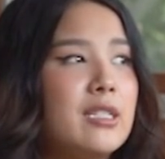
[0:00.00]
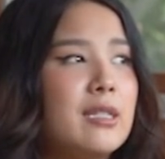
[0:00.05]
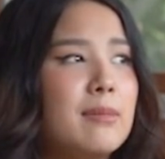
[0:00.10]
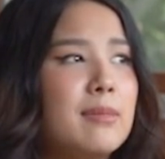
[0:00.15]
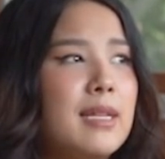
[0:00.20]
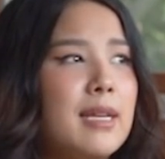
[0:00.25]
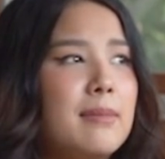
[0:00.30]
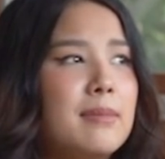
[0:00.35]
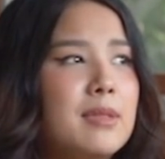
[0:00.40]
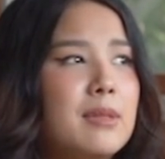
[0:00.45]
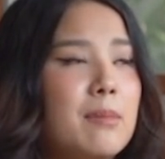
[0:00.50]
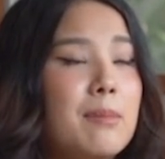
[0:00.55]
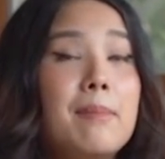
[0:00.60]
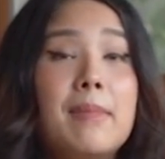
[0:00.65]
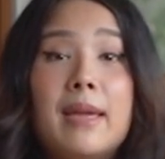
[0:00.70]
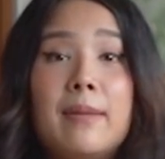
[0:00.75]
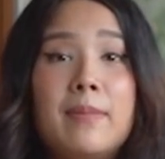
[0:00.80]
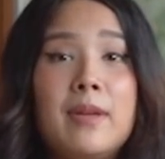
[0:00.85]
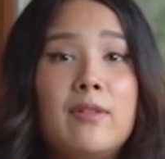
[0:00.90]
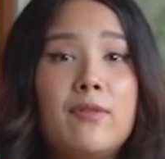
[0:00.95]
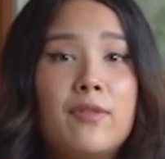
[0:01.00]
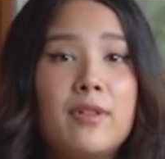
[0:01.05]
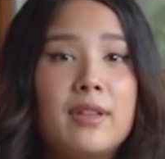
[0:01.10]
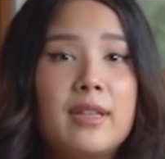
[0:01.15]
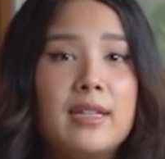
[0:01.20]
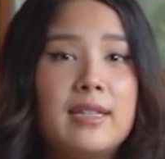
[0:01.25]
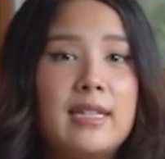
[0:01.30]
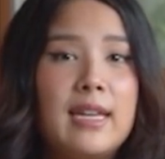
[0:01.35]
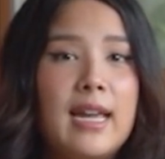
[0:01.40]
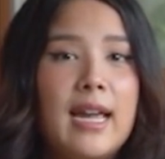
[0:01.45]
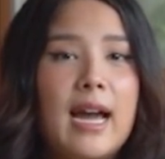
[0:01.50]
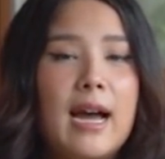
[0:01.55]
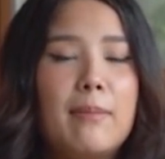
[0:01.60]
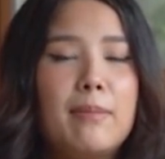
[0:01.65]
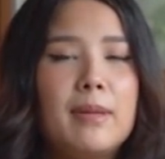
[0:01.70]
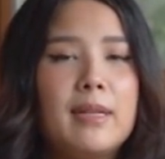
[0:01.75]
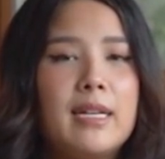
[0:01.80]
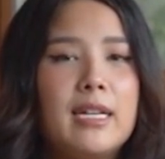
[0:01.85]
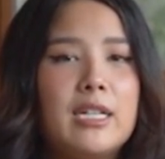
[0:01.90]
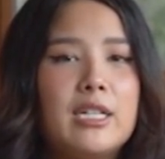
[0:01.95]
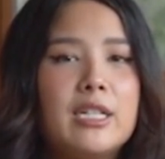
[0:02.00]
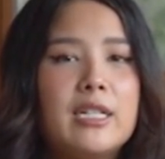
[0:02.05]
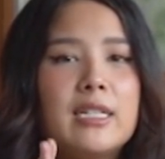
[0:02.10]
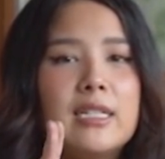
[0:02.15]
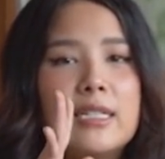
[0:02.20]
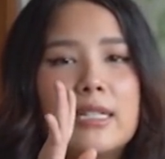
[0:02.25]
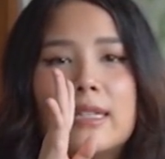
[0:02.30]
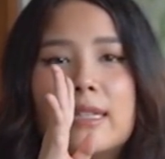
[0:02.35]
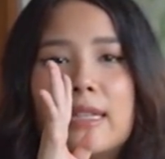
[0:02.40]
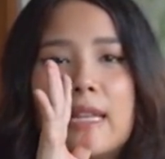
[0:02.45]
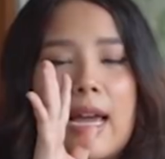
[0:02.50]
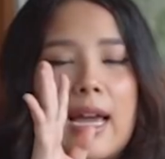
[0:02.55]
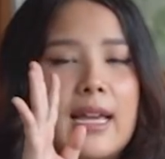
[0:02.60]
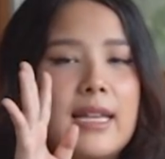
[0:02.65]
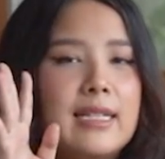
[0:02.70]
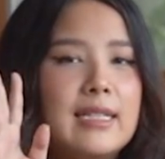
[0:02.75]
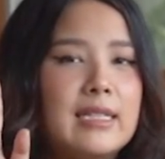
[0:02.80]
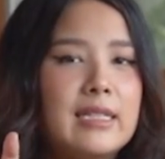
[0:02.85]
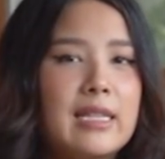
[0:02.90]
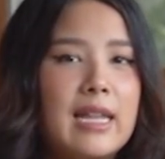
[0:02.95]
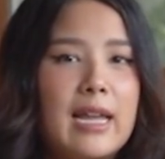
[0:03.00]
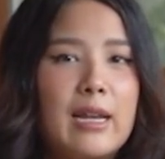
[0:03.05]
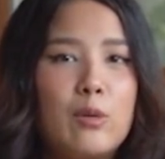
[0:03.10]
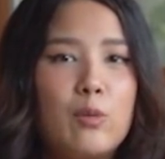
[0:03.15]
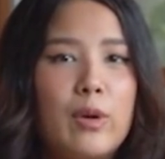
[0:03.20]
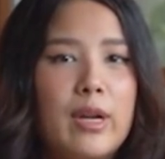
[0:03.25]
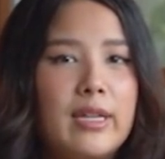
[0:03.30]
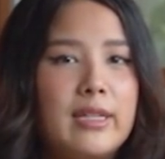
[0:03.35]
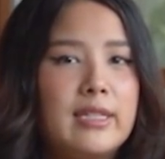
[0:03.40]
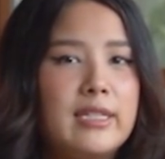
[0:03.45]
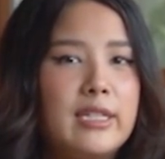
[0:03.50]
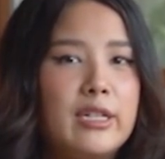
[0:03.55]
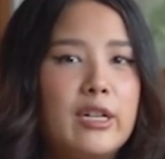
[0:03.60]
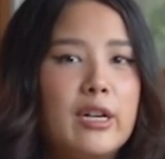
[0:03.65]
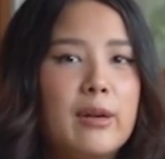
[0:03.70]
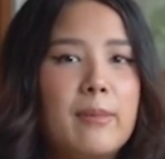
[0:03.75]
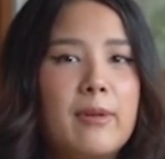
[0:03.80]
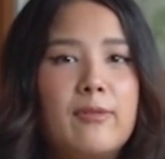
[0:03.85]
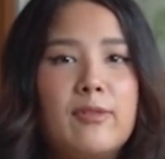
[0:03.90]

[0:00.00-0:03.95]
Sometimes maybe for the day application, it's a nice lightweight serum.